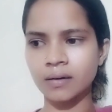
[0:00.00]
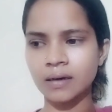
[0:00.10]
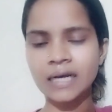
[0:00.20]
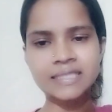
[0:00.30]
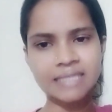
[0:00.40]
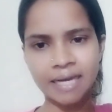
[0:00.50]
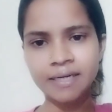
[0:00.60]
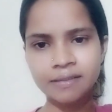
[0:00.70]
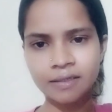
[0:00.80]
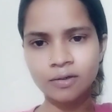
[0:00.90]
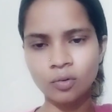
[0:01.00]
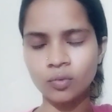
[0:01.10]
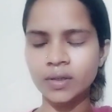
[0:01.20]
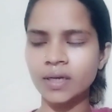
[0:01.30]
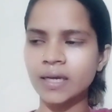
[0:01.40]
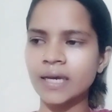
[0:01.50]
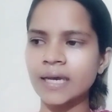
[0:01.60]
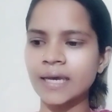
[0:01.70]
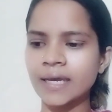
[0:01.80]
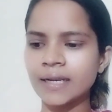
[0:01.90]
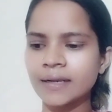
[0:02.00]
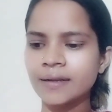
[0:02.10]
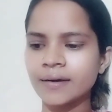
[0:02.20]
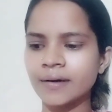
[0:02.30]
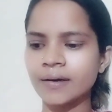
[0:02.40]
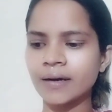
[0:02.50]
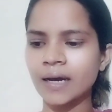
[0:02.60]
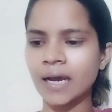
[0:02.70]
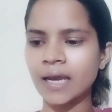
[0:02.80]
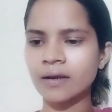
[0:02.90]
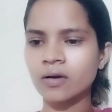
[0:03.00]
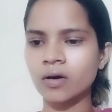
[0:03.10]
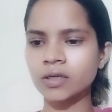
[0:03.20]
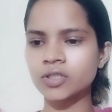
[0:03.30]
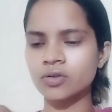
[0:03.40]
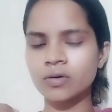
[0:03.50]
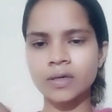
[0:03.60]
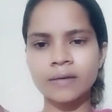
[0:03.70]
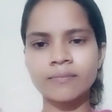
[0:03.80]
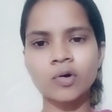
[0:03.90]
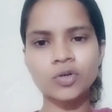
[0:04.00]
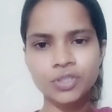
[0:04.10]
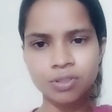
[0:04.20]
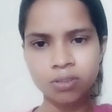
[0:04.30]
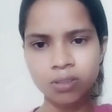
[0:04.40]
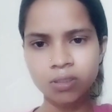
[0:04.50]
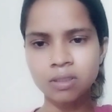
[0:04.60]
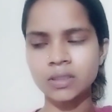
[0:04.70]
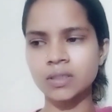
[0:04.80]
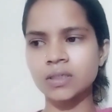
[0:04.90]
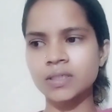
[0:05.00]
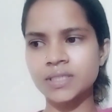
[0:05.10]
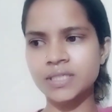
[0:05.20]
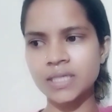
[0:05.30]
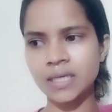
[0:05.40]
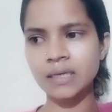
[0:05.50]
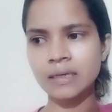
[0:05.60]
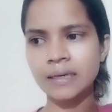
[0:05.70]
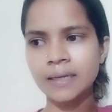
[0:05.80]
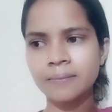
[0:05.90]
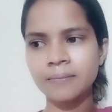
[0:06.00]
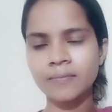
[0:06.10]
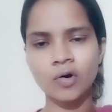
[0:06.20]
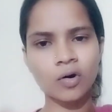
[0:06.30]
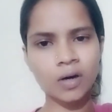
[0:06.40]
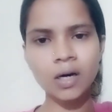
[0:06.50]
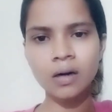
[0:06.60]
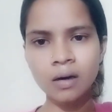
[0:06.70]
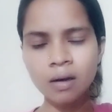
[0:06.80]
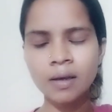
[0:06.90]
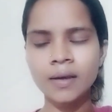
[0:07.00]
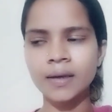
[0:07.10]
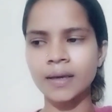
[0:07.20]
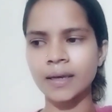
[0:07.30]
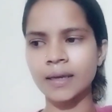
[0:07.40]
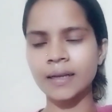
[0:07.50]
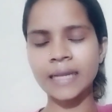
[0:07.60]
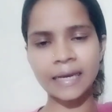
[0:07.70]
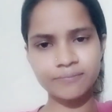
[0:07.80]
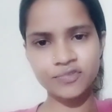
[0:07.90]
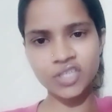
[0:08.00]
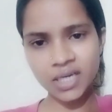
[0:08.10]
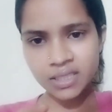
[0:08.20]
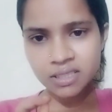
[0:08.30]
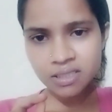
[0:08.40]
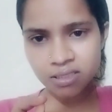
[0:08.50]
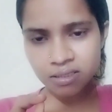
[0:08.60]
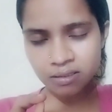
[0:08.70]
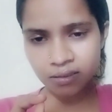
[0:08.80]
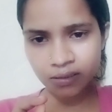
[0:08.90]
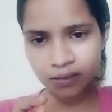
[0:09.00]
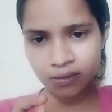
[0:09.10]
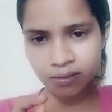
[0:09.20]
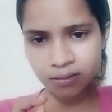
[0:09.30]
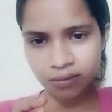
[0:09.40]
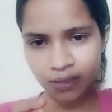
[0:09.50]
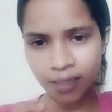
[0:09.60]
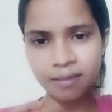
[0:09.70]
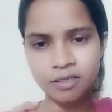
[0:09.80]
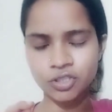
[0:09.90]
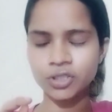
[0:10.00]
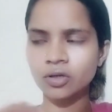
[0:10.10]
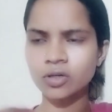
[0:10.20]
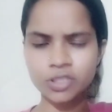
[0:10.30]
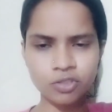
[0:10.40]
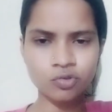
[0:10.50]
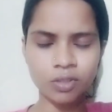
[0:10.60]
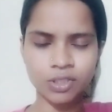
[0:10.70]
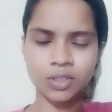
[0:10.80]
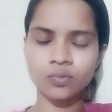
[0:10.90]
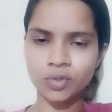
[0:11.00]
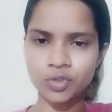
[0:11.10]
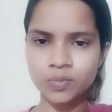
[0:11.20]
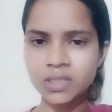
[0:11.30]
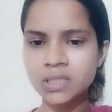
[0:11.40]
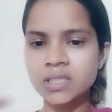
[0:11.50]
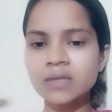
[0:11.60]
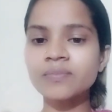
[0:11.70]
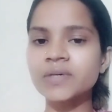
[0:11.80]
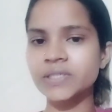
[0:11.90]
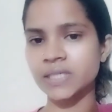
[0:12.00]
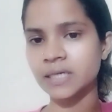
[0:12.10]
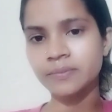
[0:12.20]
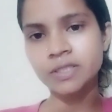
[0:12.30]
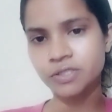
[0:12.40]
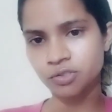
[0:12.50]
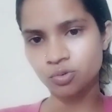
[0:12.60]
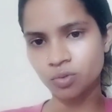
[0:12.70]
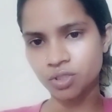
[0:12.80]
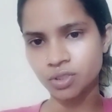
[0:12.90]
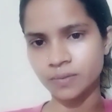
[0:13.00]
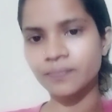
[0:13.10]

aside the road, and I got emotional seeing him or her in abject condition or situation, which means in miserable situation.